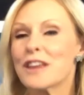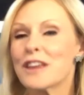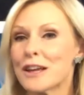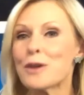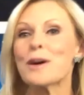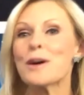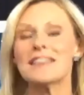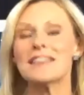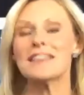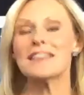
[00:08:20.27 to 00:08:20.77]

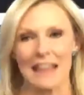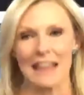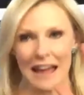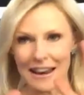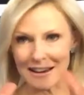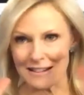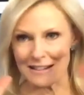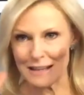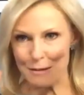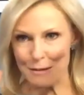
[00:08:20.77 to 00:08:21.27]
Well, you know what?
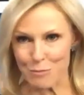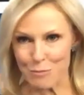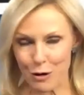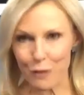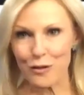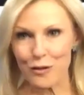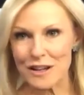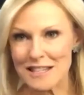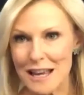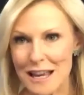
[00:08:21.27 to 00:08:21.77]
That is a
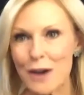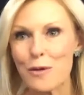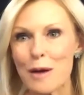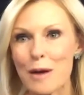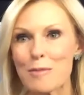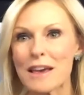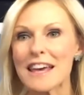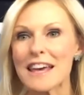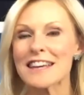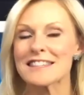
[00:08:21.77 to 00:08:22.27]
perfect
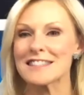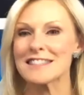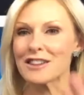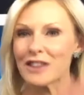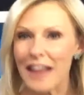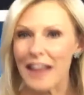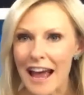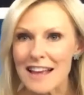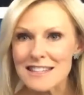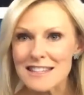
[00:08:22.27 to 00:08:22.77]
segue, because
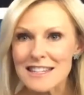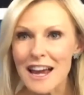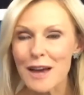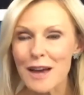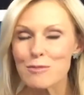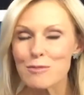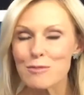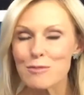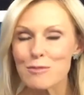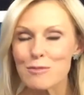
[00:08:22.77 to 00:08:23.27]
the last
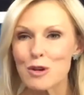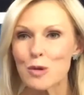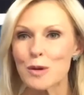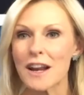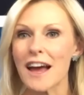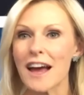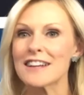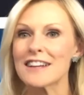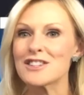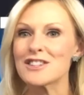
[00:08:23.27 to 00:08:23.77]
time you and
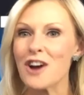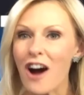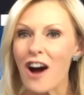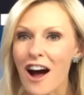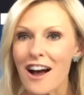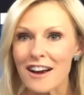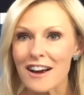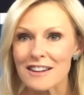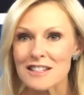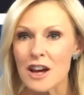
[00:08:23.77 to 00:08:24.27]
I
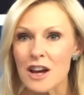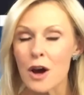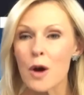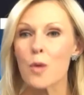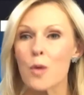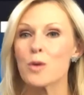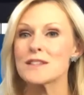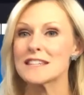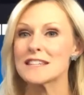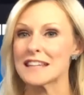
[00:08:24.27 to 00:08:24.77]
talked
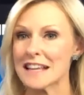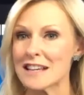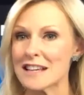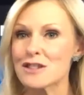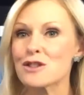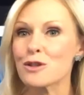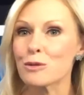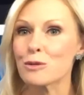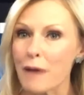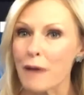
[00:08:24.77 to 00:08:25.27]
was at
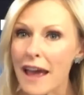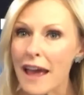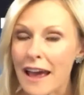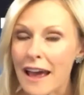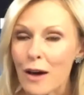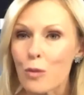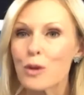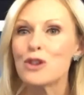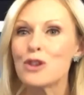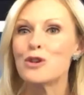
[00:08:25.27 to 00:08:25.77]
Eastern Bank
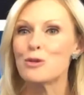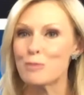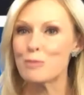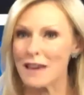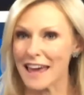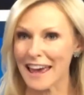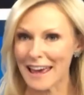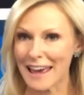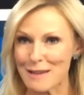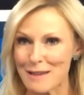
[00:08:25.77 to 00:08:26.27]
when you
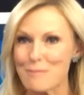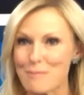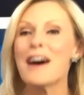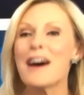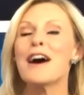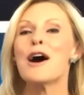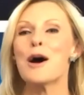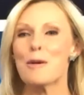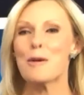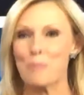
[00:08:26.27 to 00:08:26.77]
became
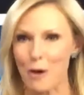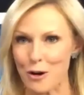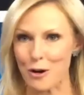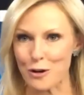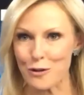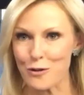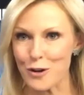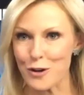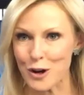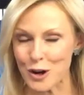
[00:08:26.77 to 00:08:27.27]
a
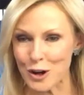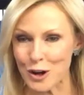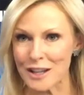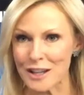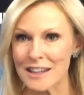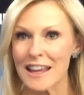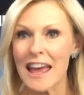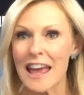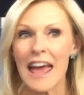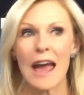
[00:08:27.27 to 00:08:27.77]
partner for
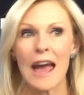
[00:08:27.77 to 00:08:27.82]
good,